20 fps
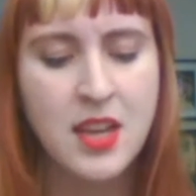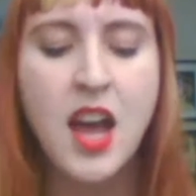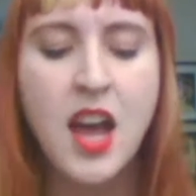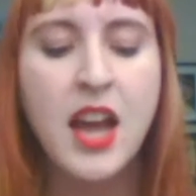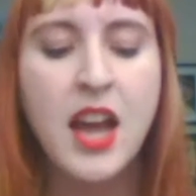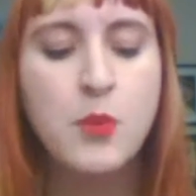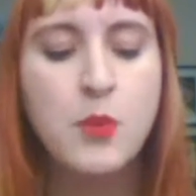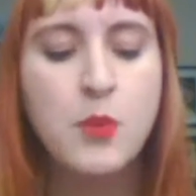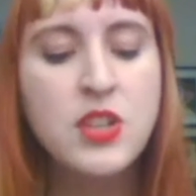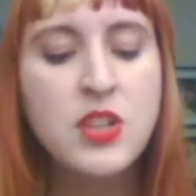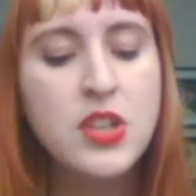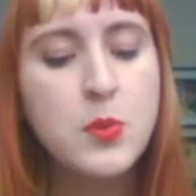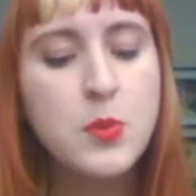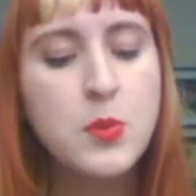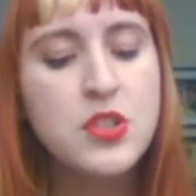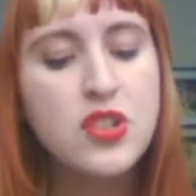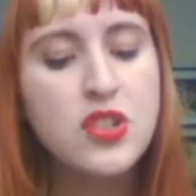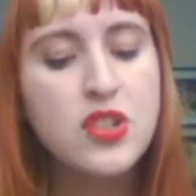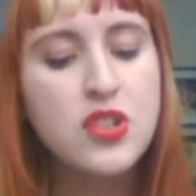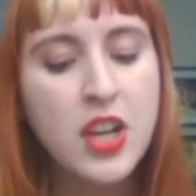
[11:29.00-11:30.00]
I wish you would
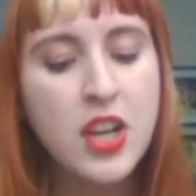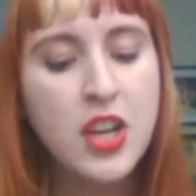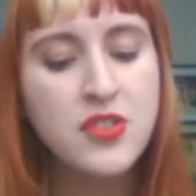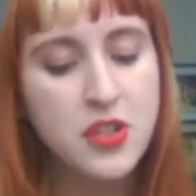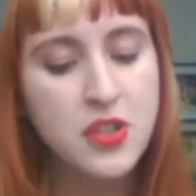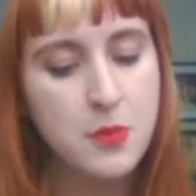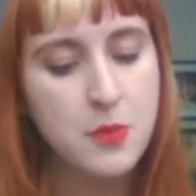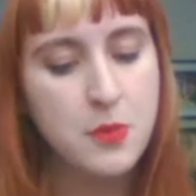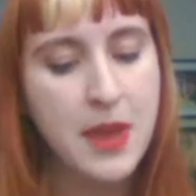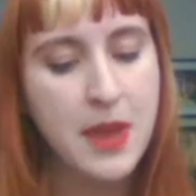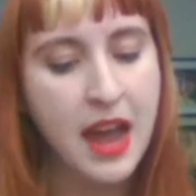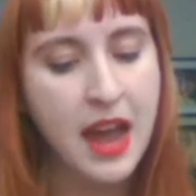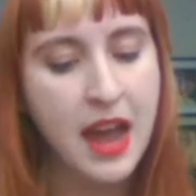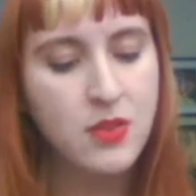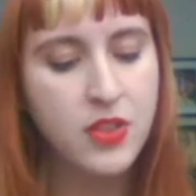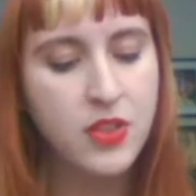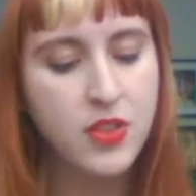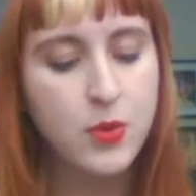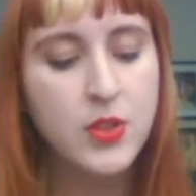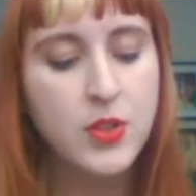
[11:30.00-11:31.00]
shut your mouth
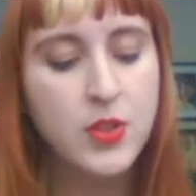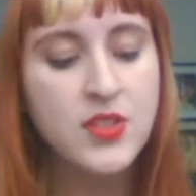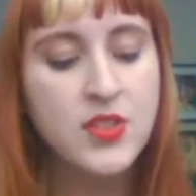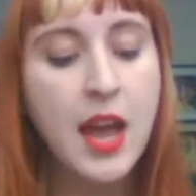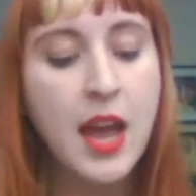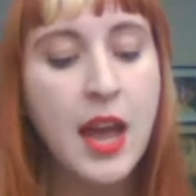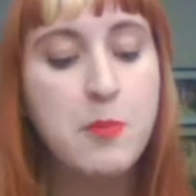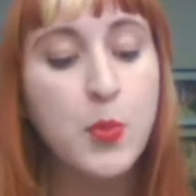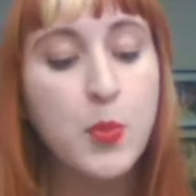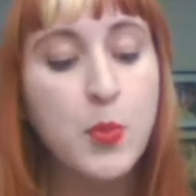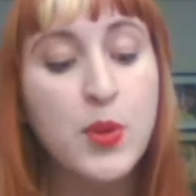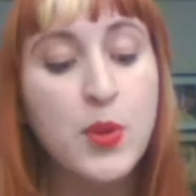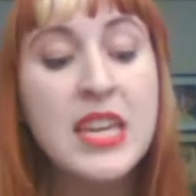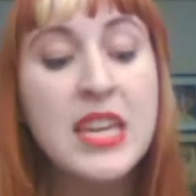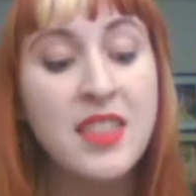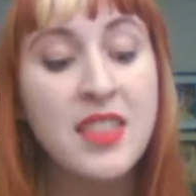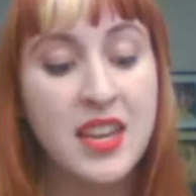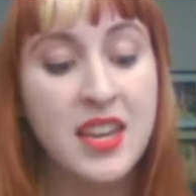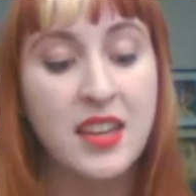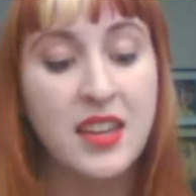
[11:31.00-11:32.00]
or stop
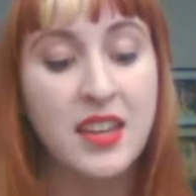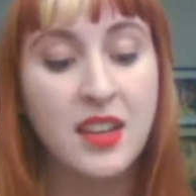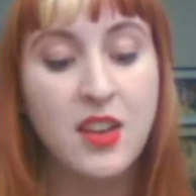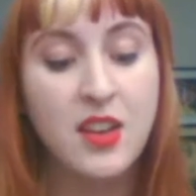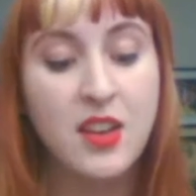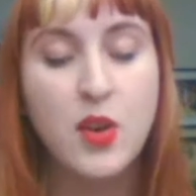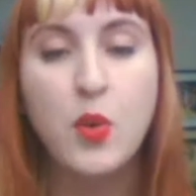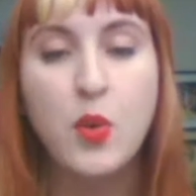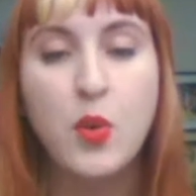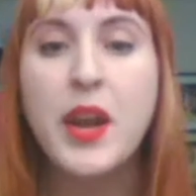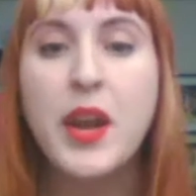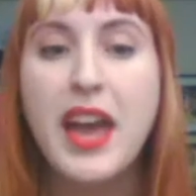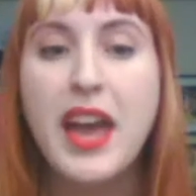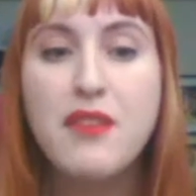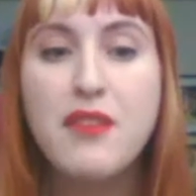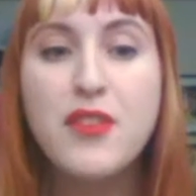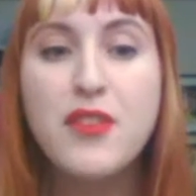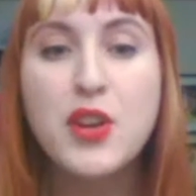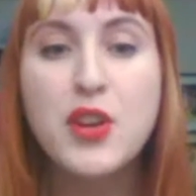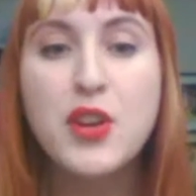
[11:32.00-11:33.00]
breathing,
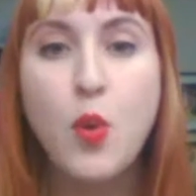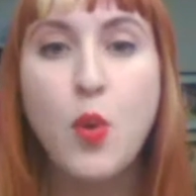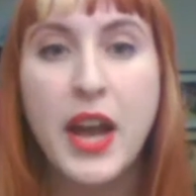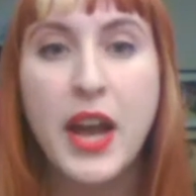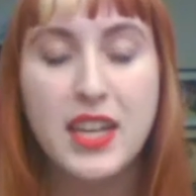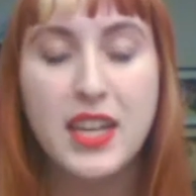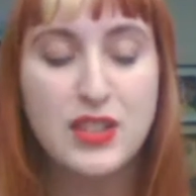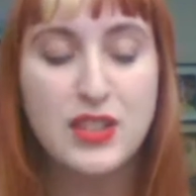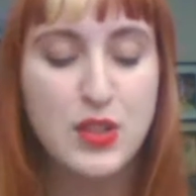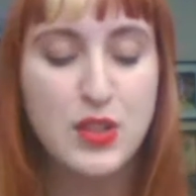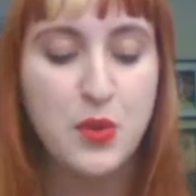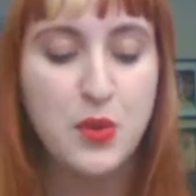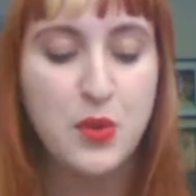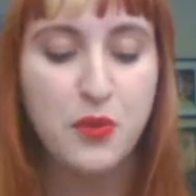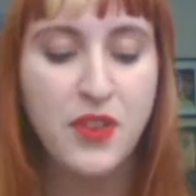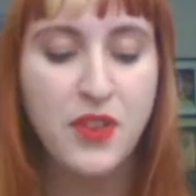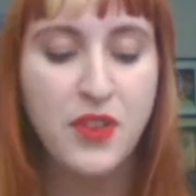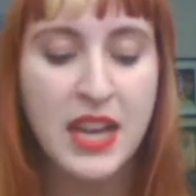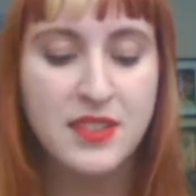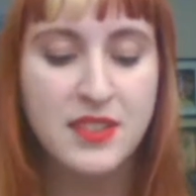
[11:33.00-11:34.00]
whatever quiets you
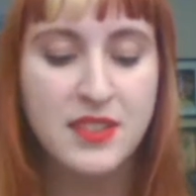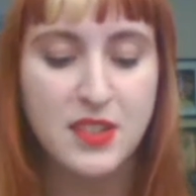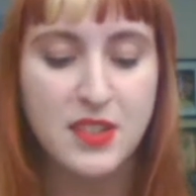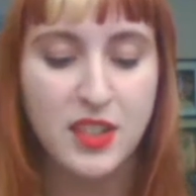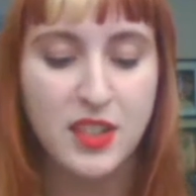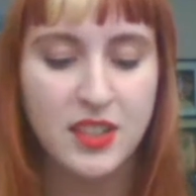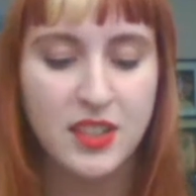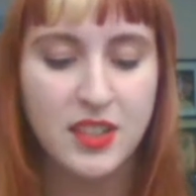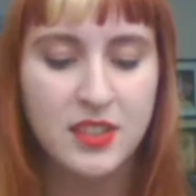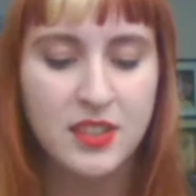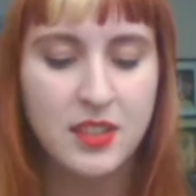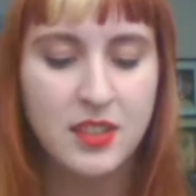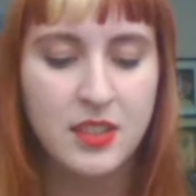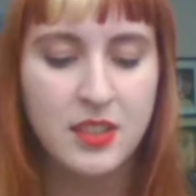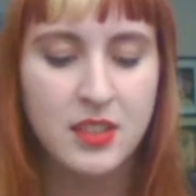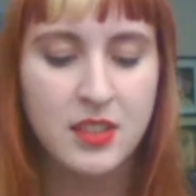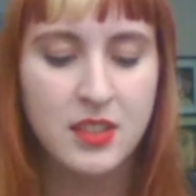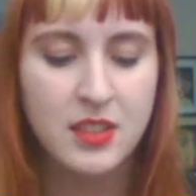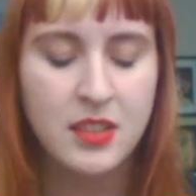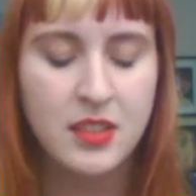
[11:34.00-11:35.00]
faster.
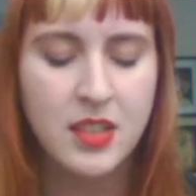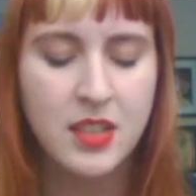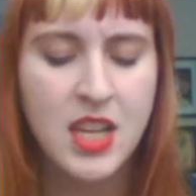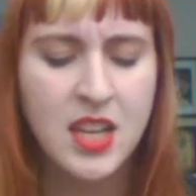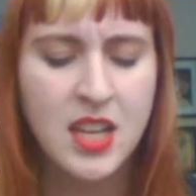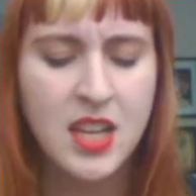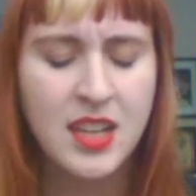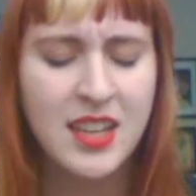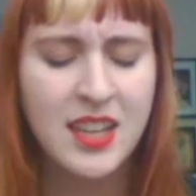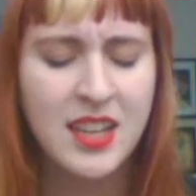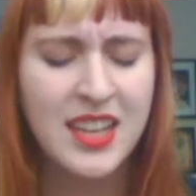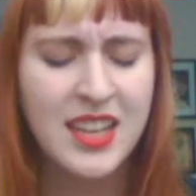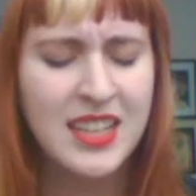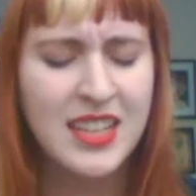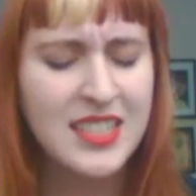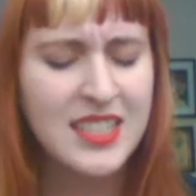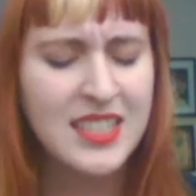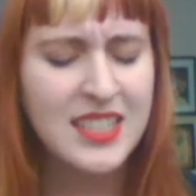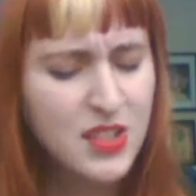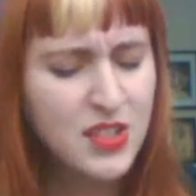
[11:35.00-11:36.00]

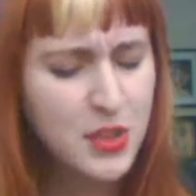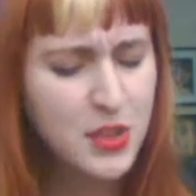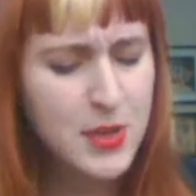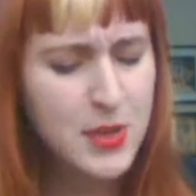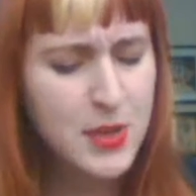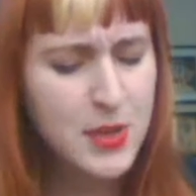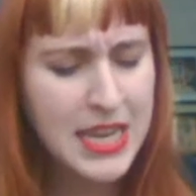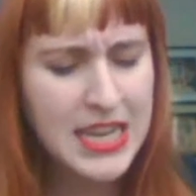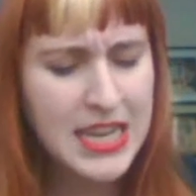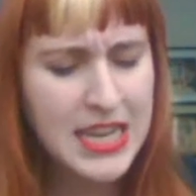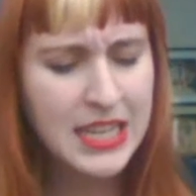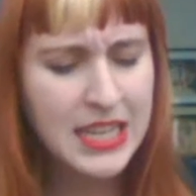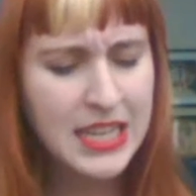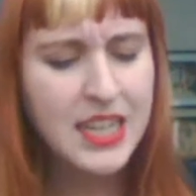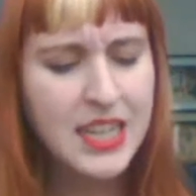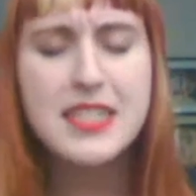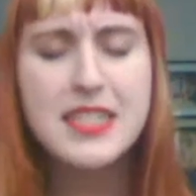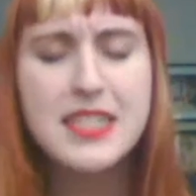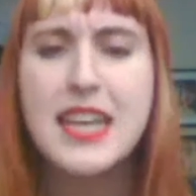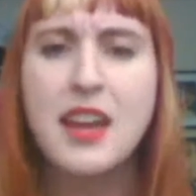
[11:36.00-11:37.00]
Did you eat a
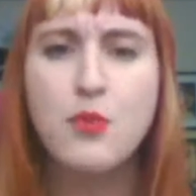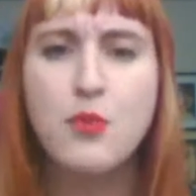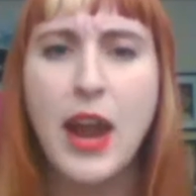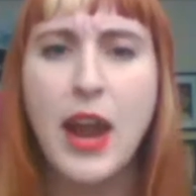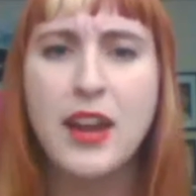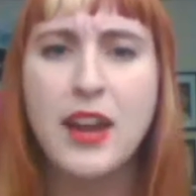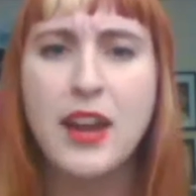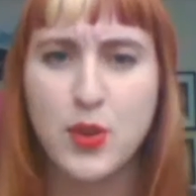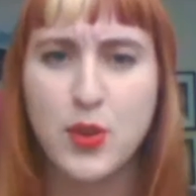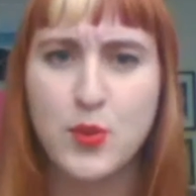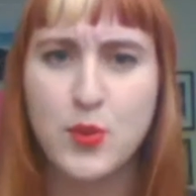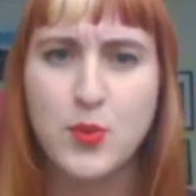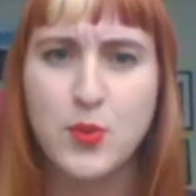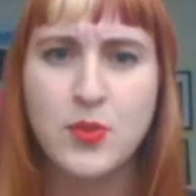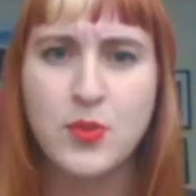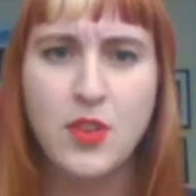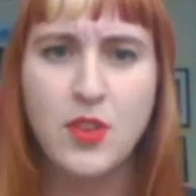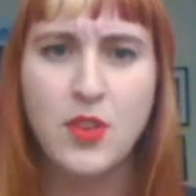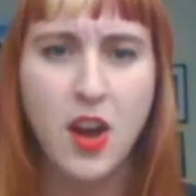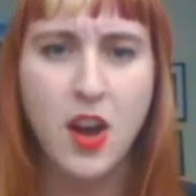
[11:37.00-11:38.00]
dead
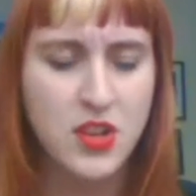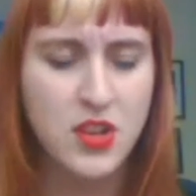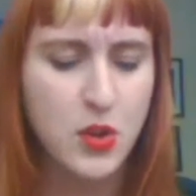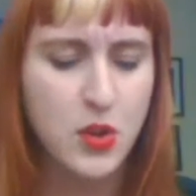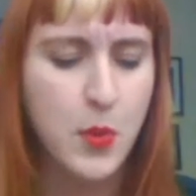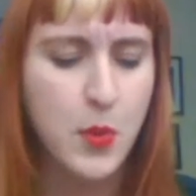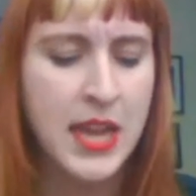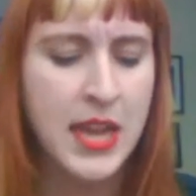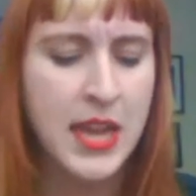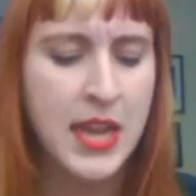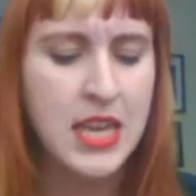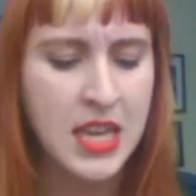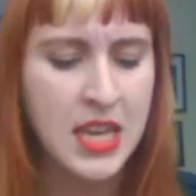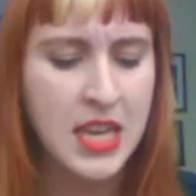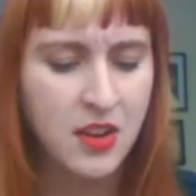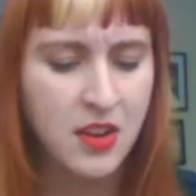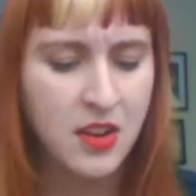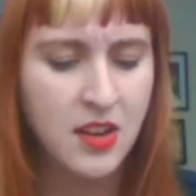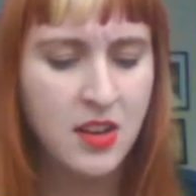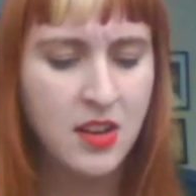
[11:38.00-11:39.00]
raccoon on your way
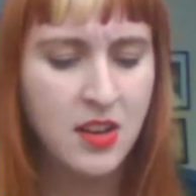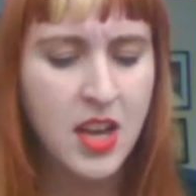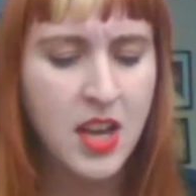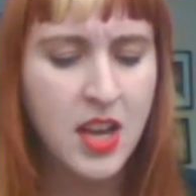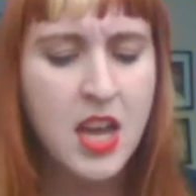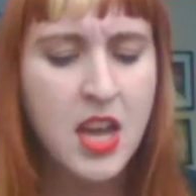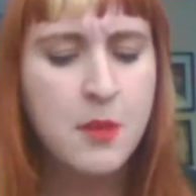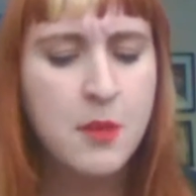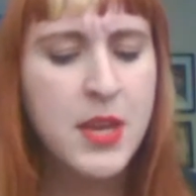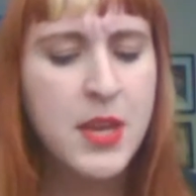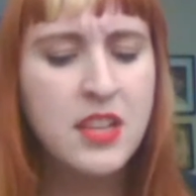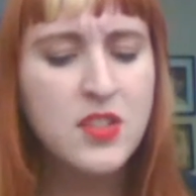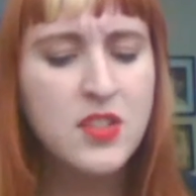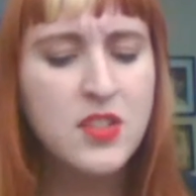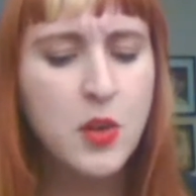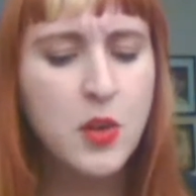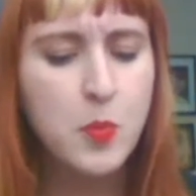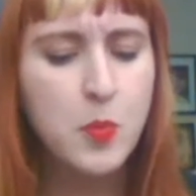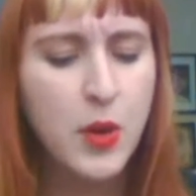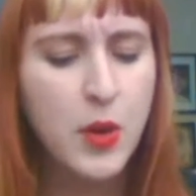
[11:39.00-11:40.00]
here? Because
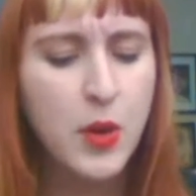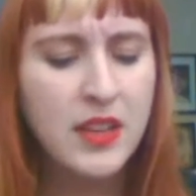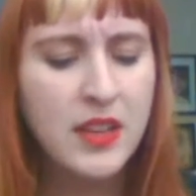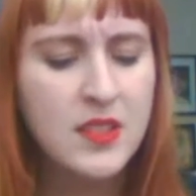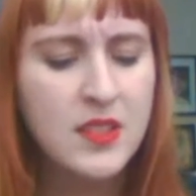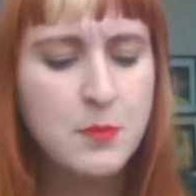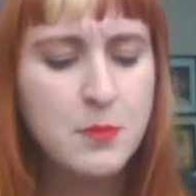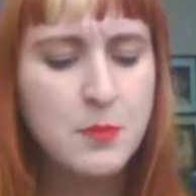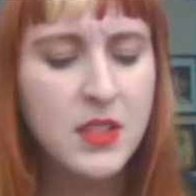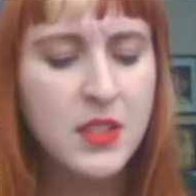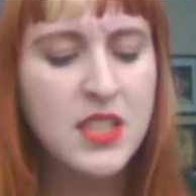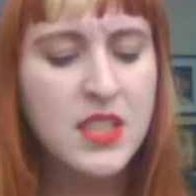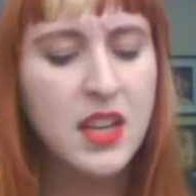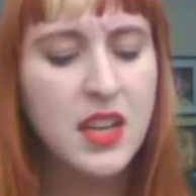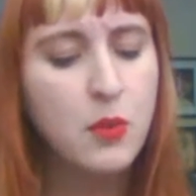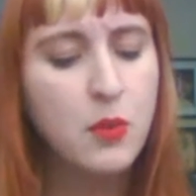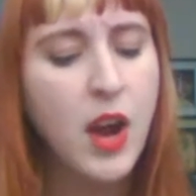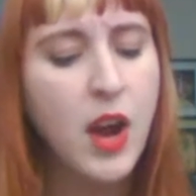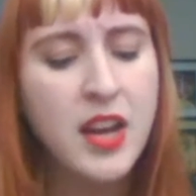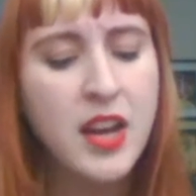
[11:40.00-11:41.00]
your breath smells like
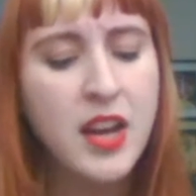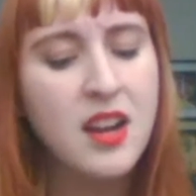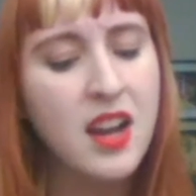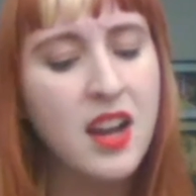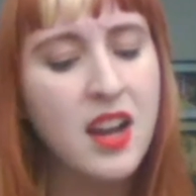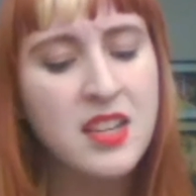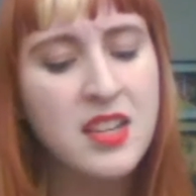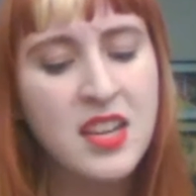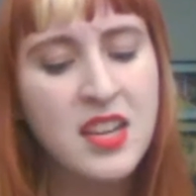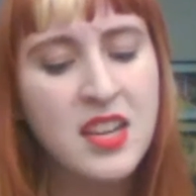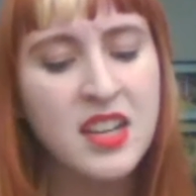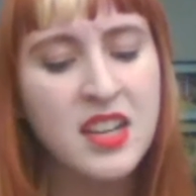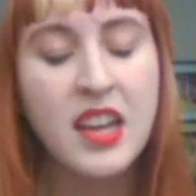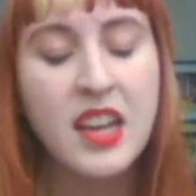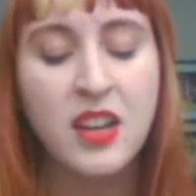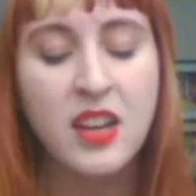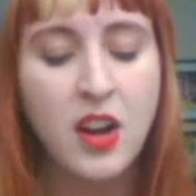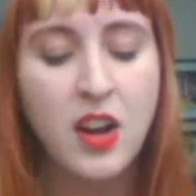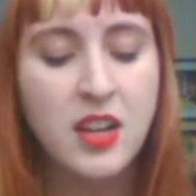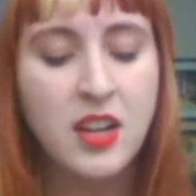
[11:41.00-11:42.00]
rotten onion
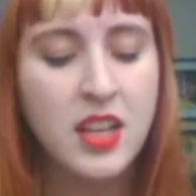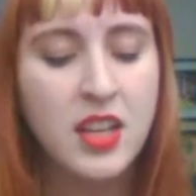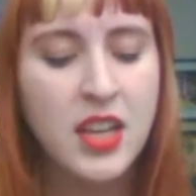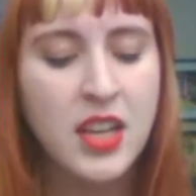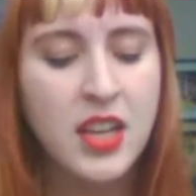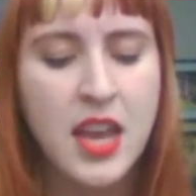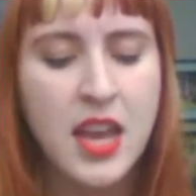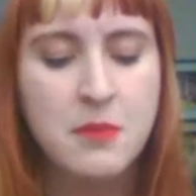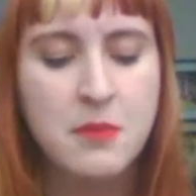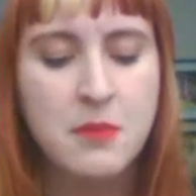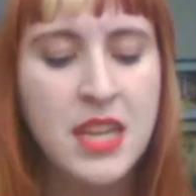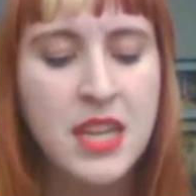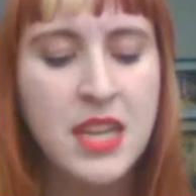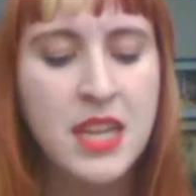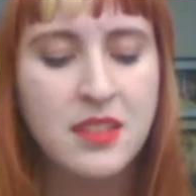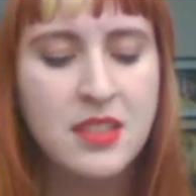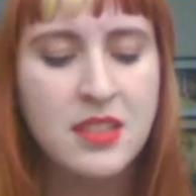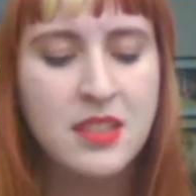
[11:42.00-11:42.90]
and garlic and meat.